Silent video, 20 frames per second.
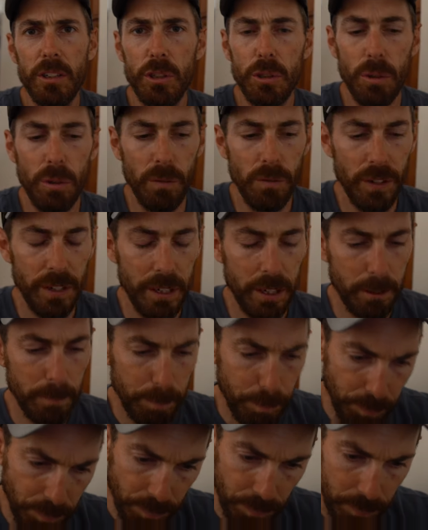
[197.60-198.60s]
a short video.
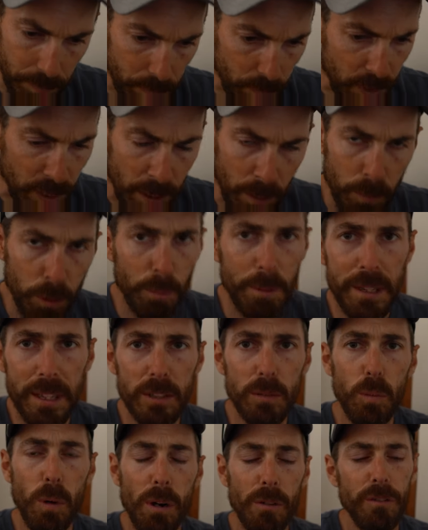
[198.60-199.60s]
Probably
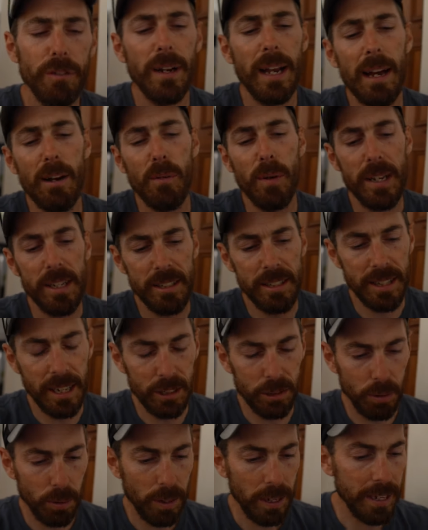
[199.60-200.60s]
this waffle outweighs the
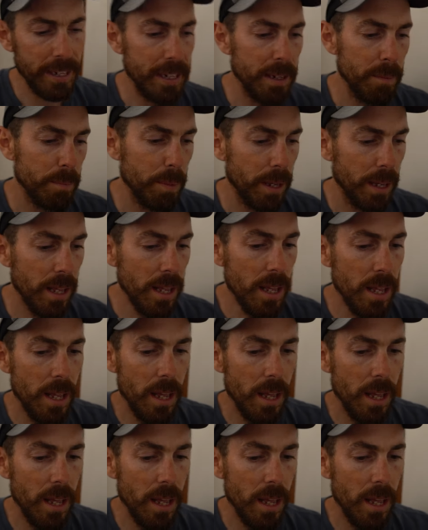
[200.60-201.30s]
actual cleaning, but